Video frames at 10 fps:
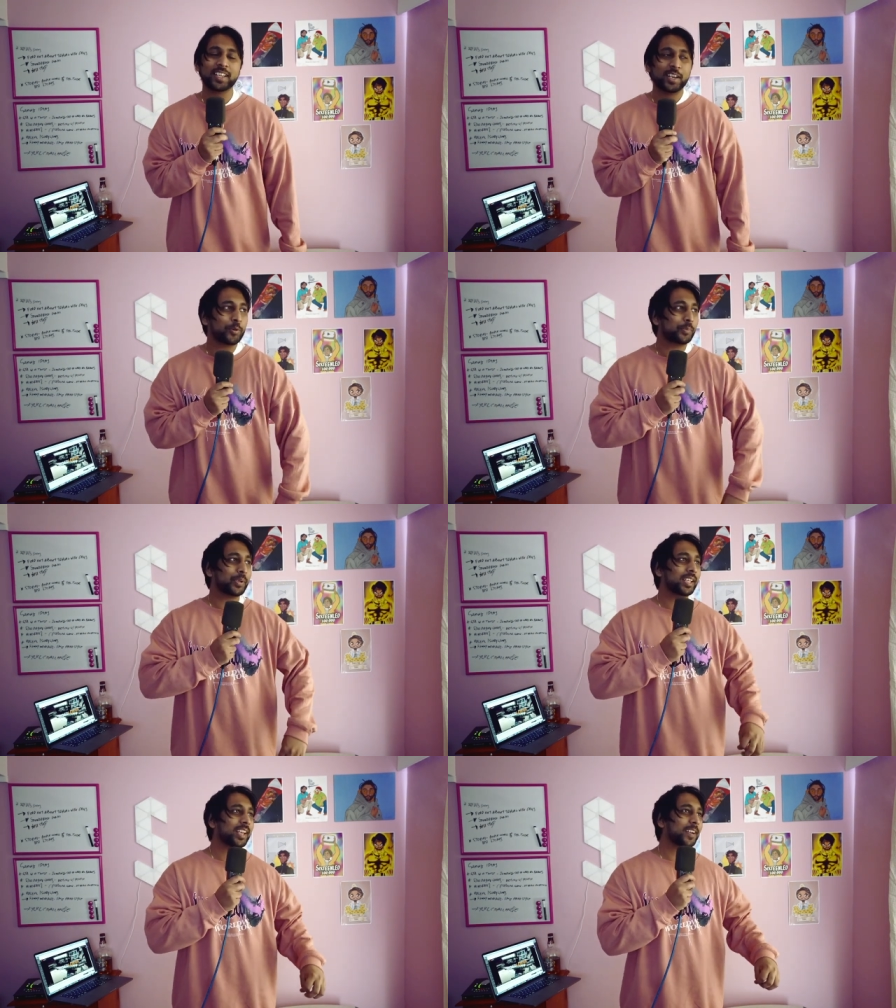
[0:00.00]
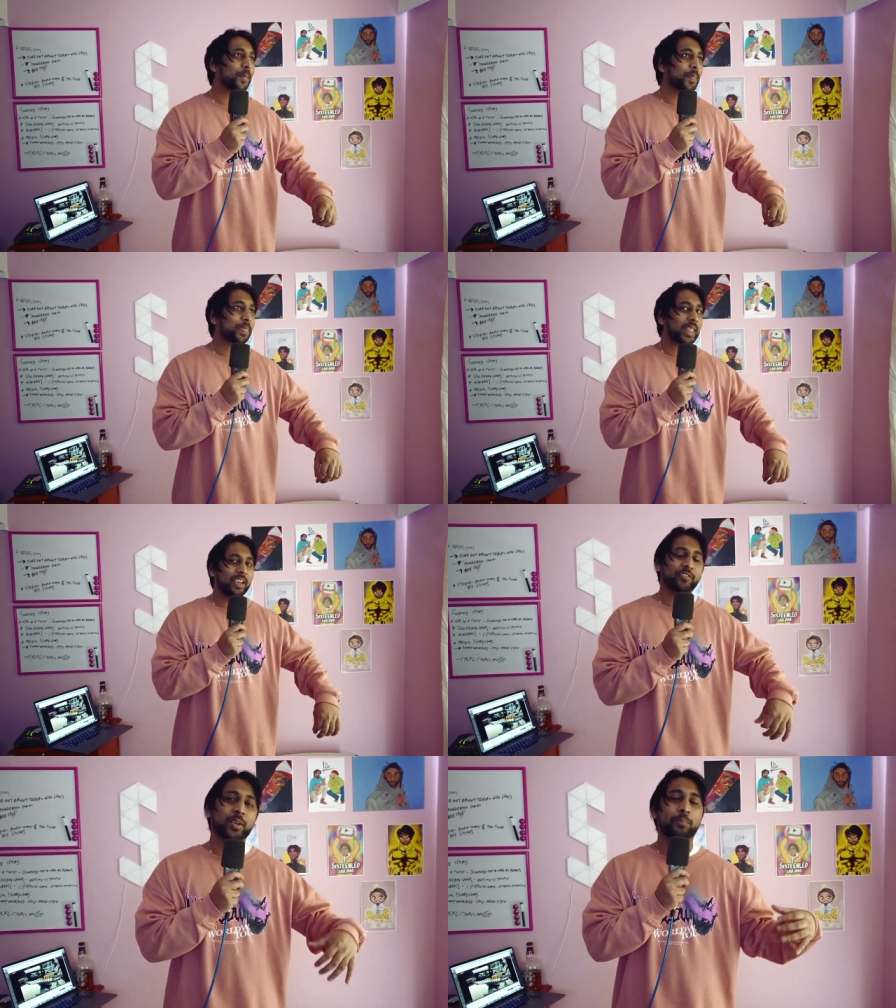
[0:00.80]
It would be like
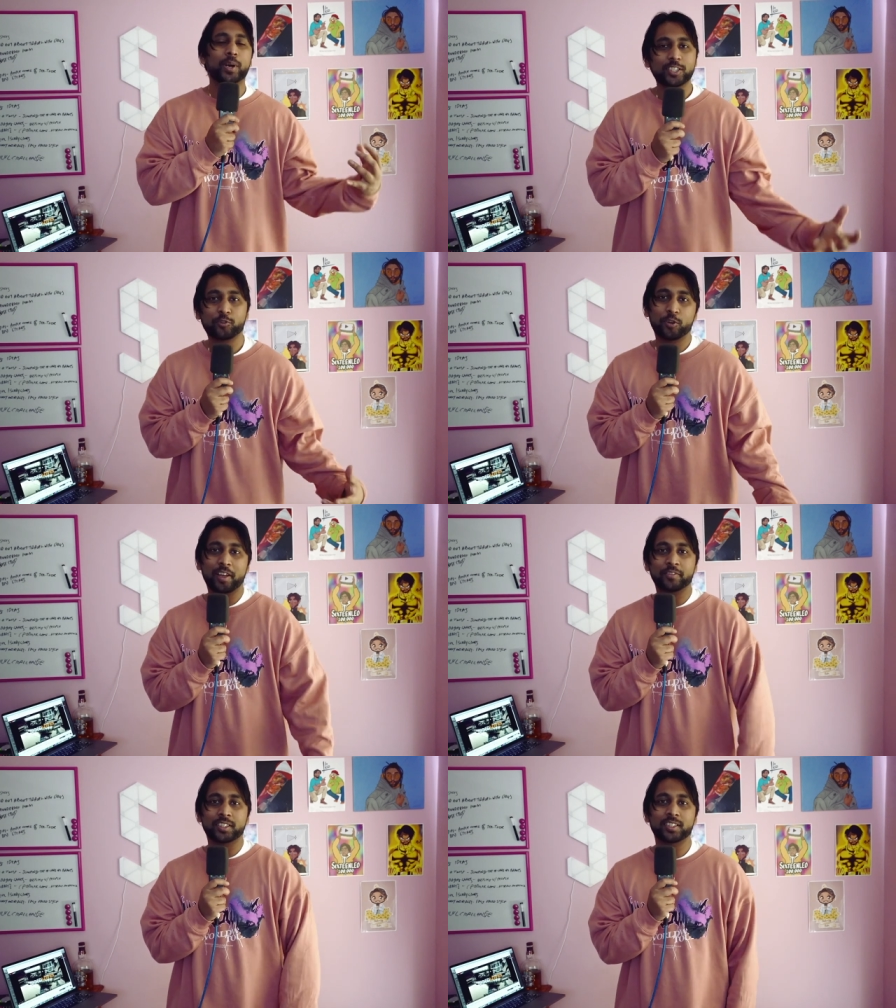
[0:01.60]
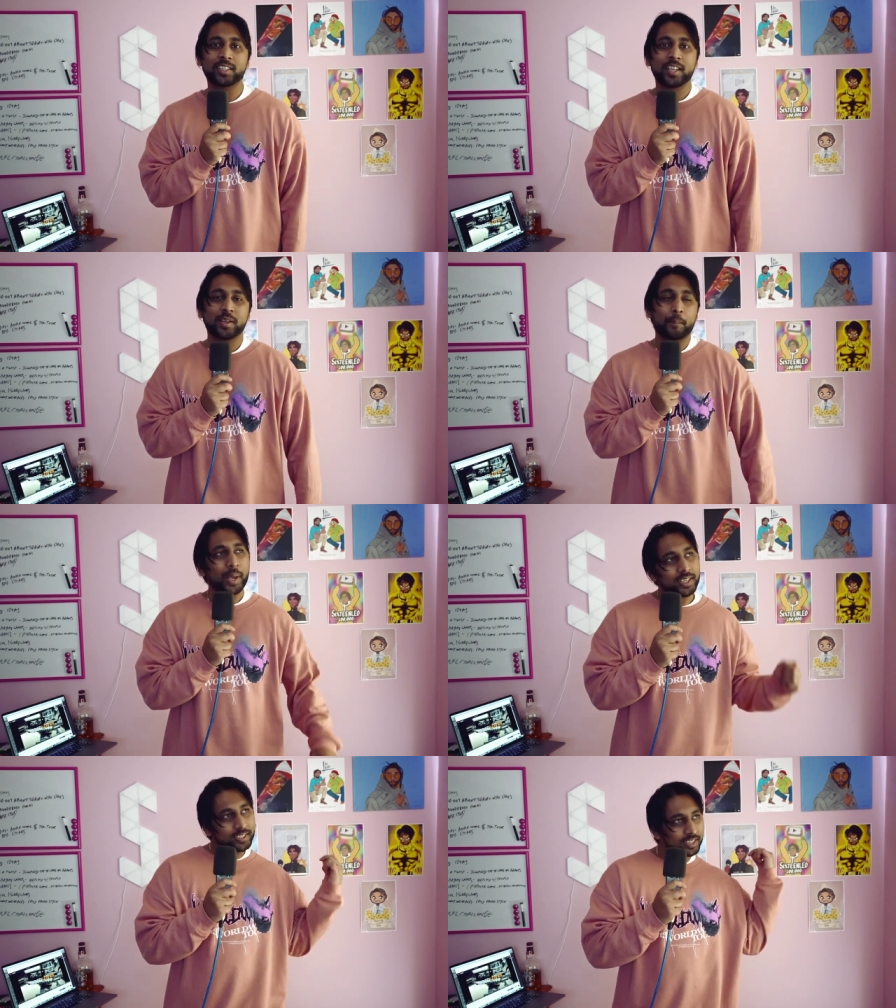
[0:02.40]
if the bus driver
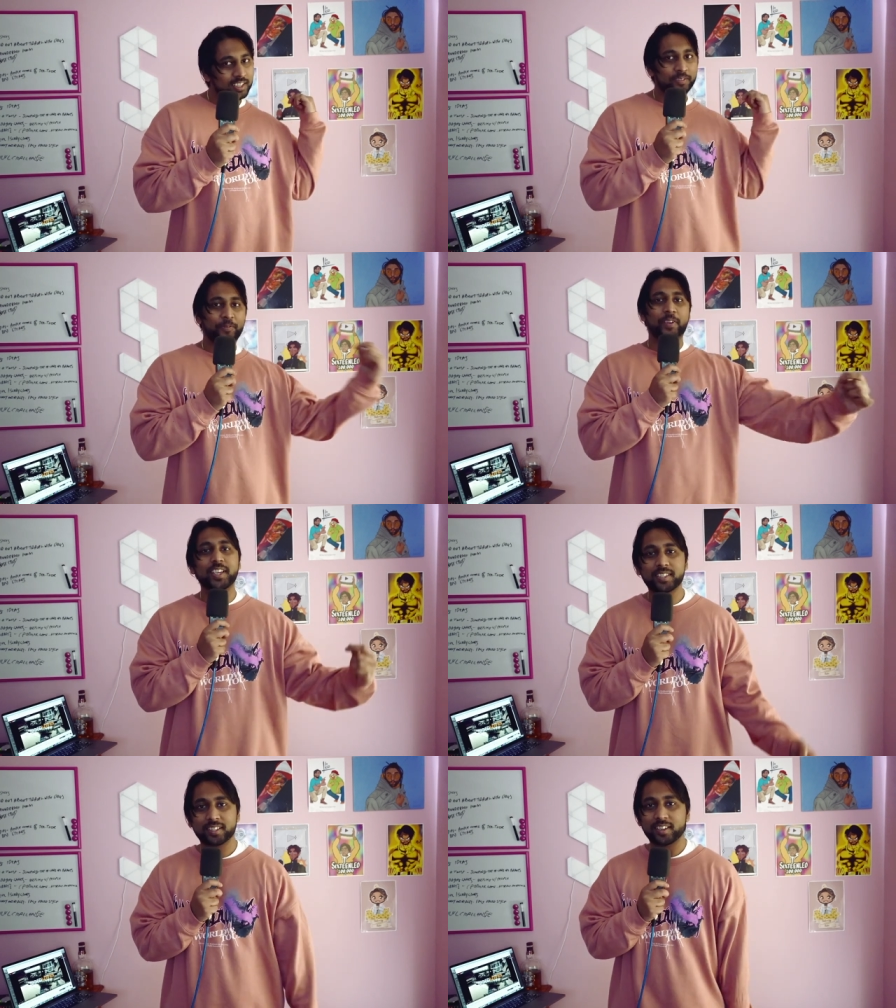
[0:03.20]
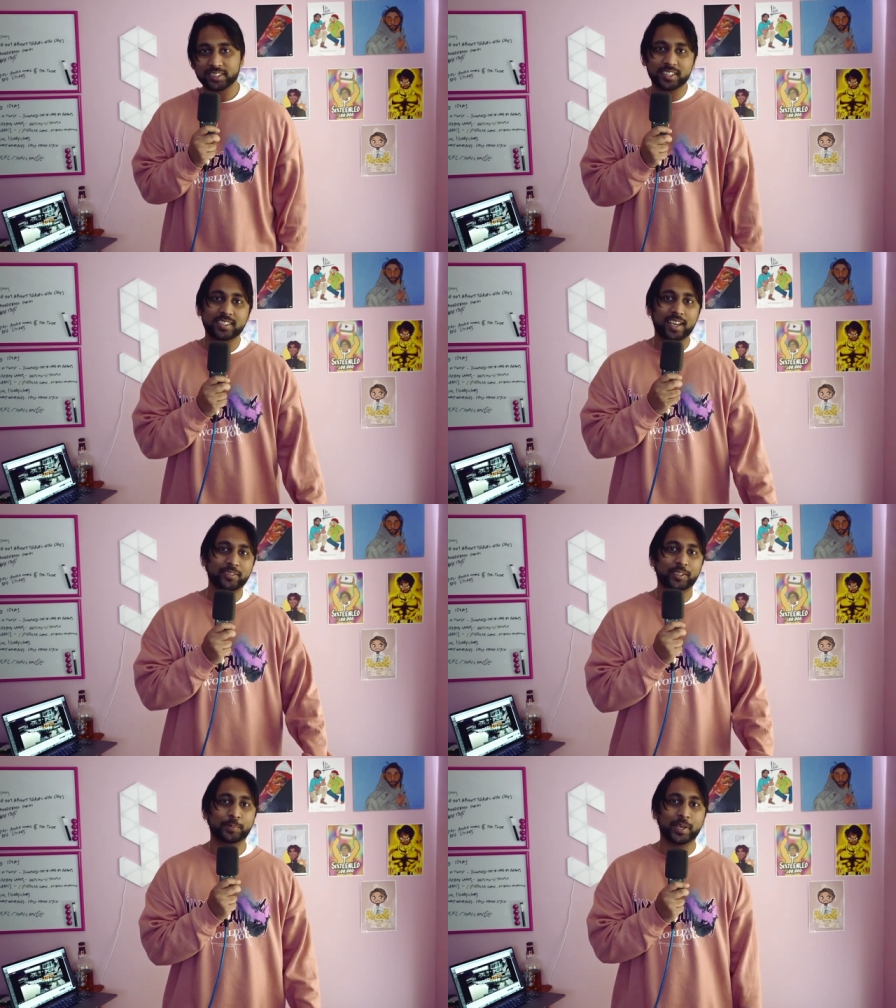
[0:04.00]
painted his face on the side
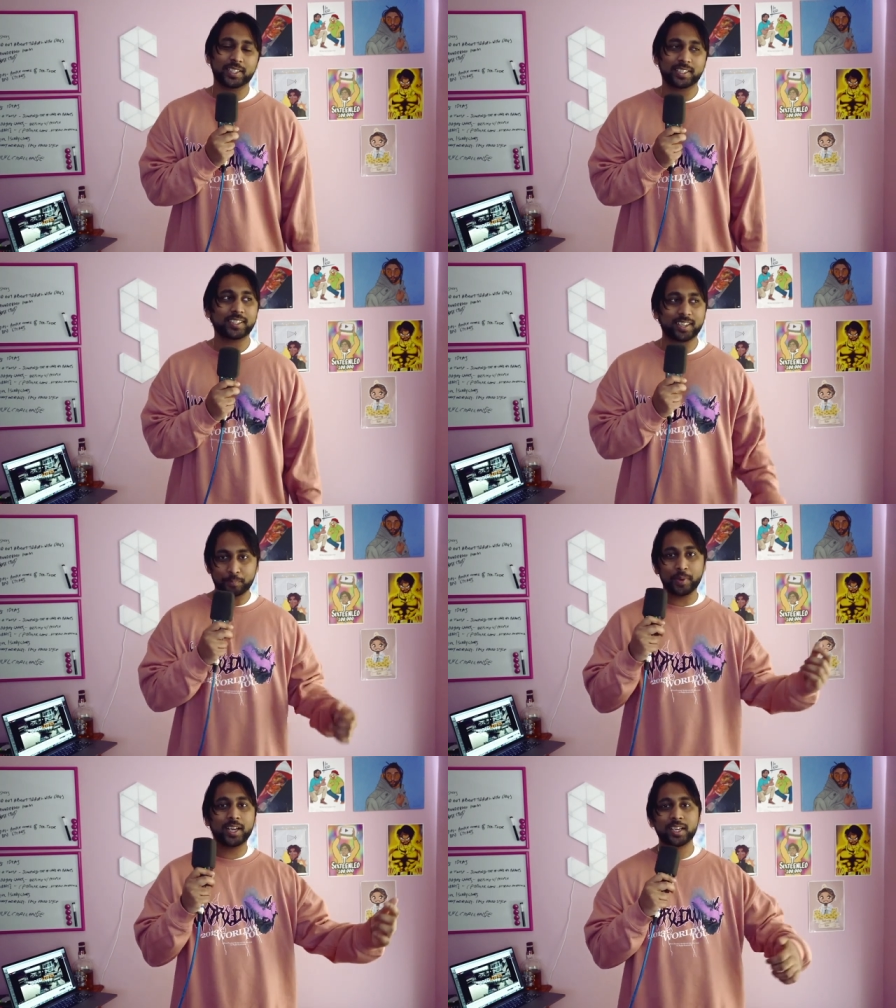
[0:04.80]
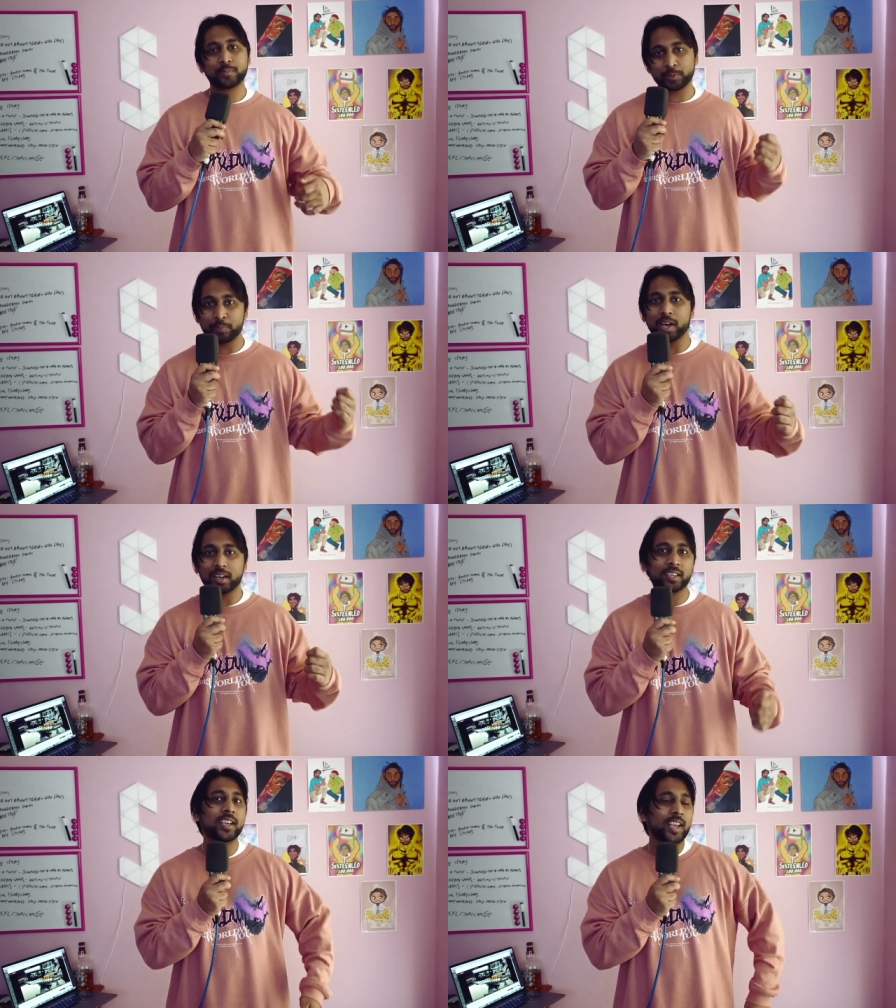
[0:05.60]
of the bus. He's like, my name's
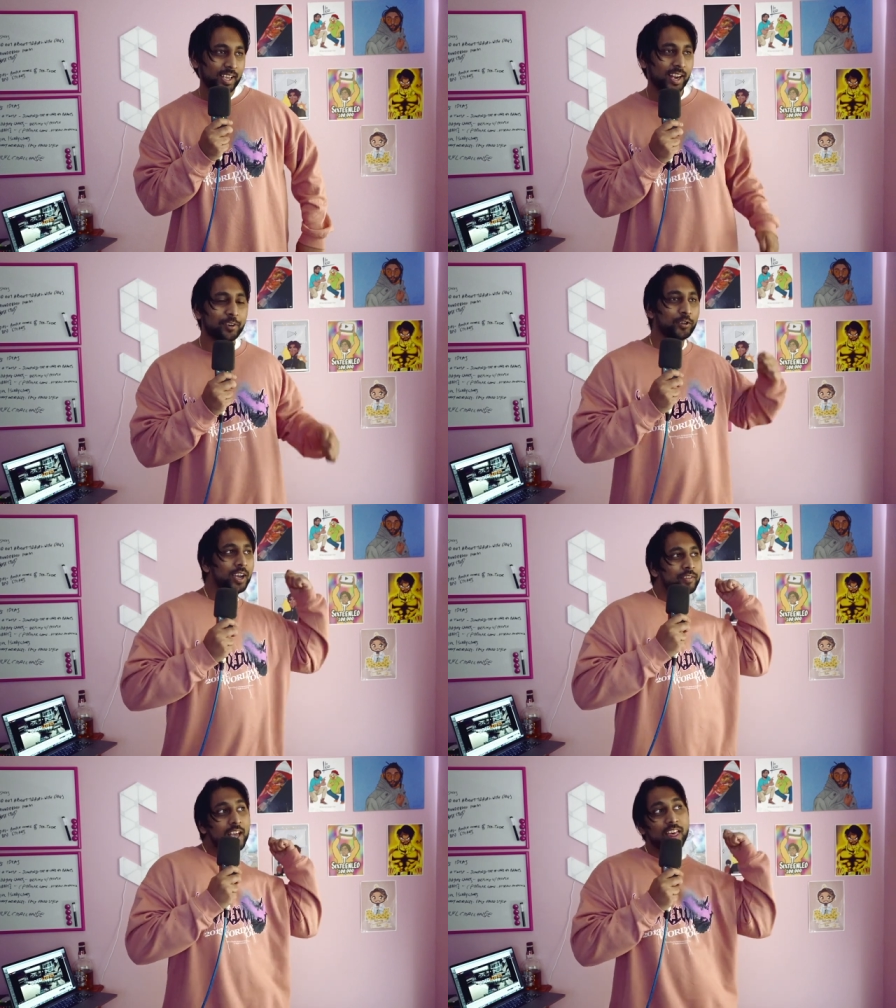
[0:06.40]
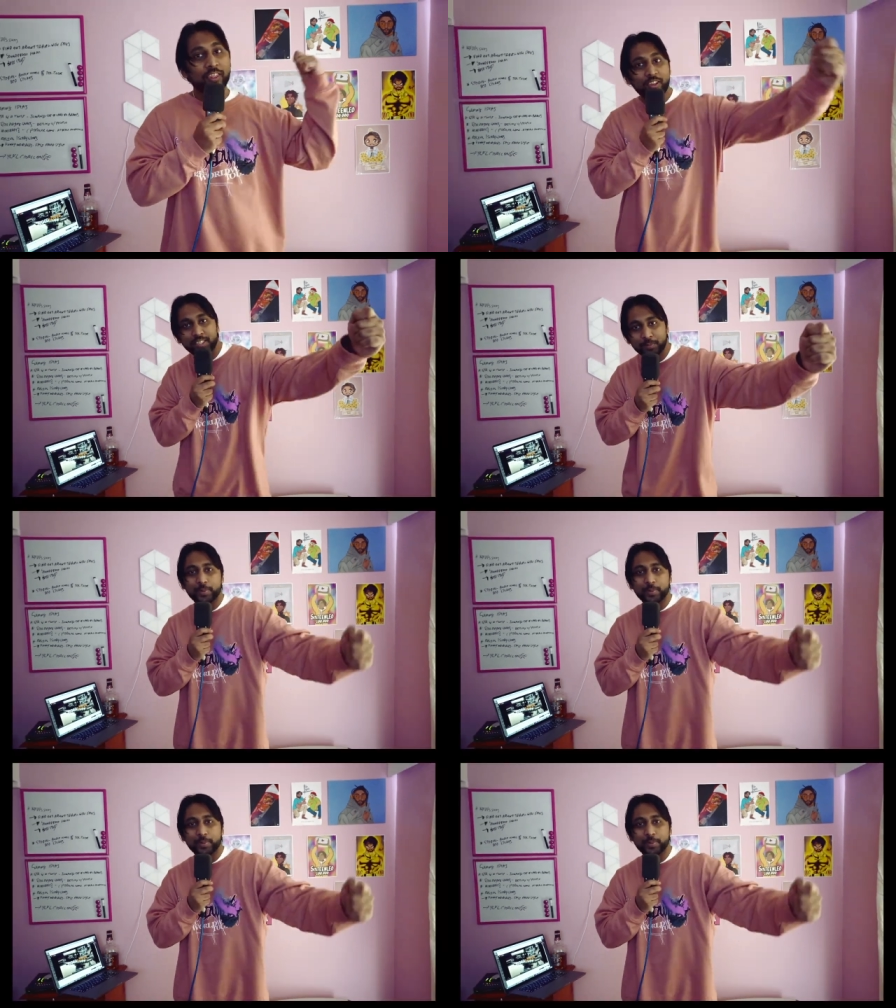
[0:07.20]
Mark and I drive this